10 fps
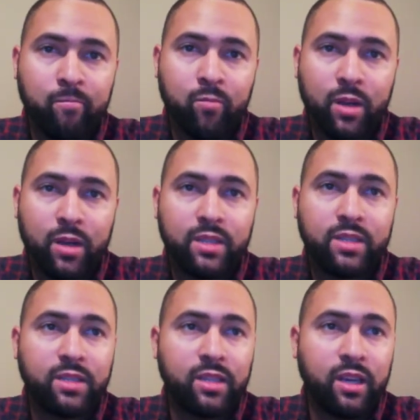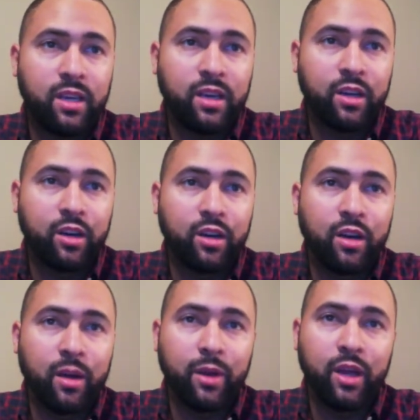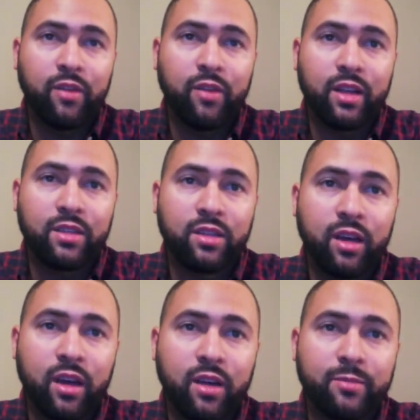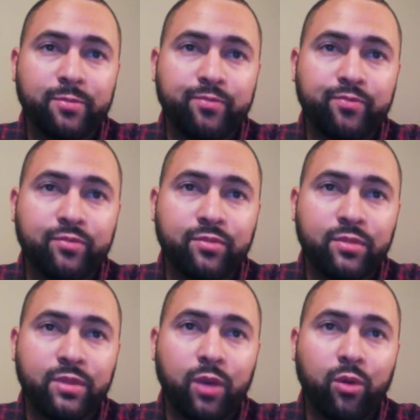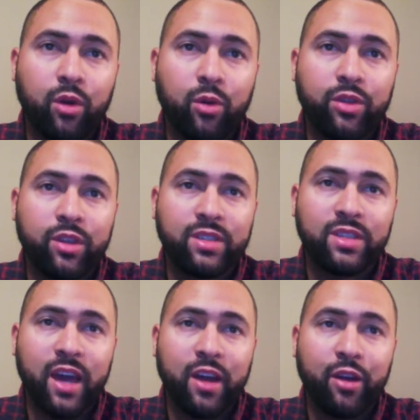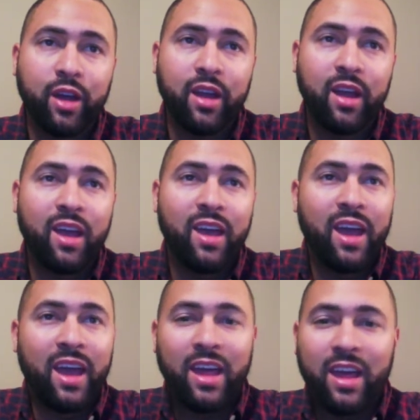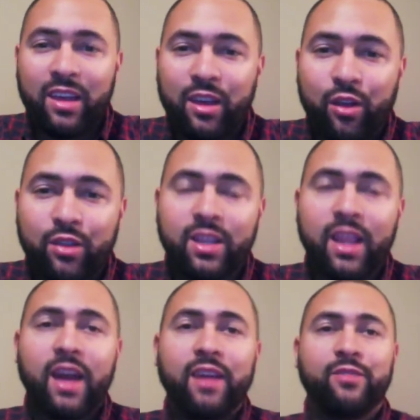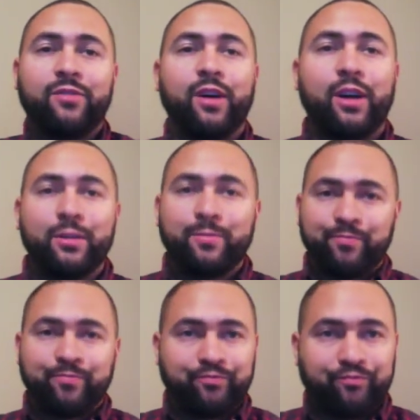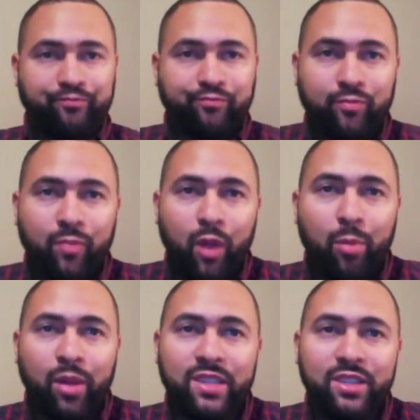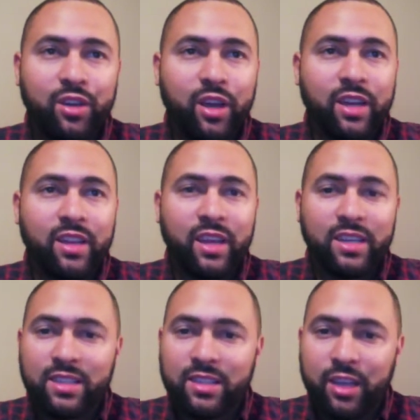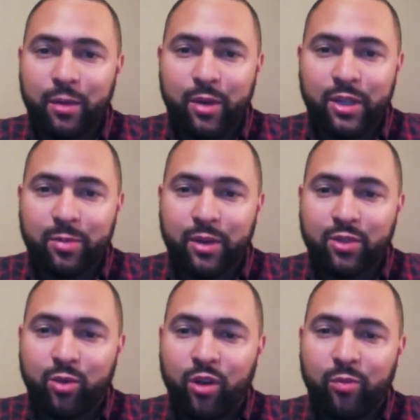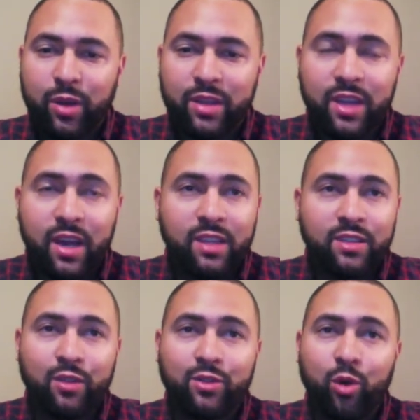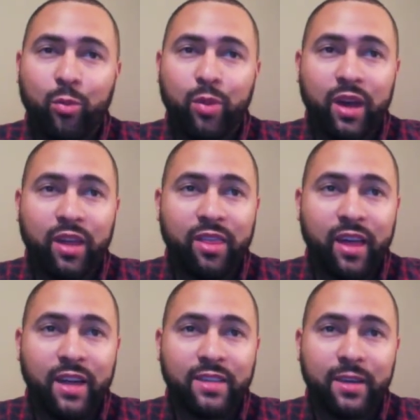let's see here. I'm going to give out, we'll go with a Saturday. There's a lot of places you can get the SEC picks, Big 12 picks. Let's go to a pick that